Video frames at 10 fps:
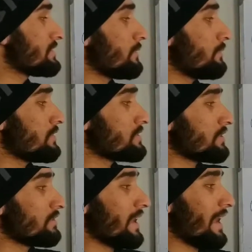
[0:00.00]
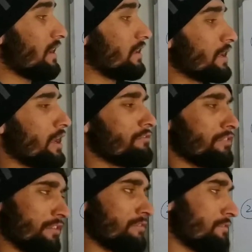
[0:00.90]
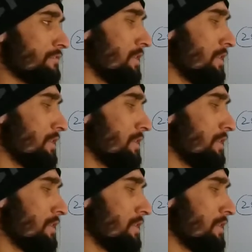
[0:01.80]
doubles the L, even if